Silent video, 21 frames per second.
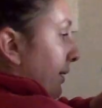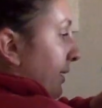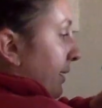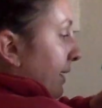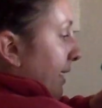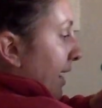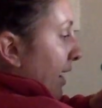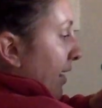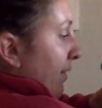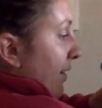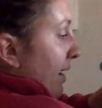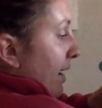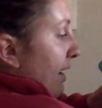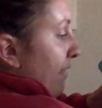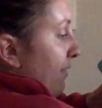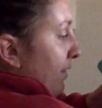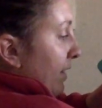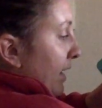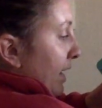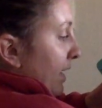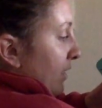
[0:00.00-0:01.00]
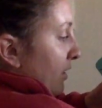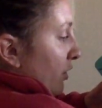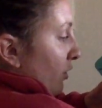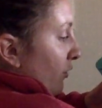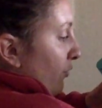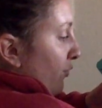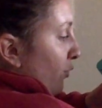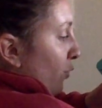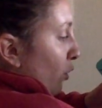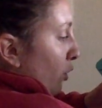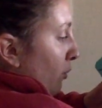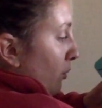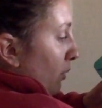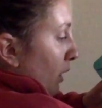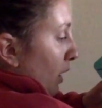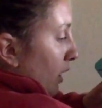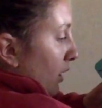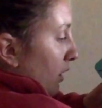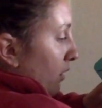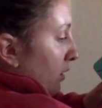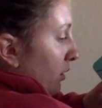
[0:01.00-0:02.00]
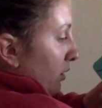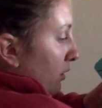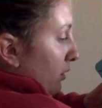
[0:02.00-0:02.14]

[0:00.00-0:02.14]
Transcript: Now I have an SO4 block.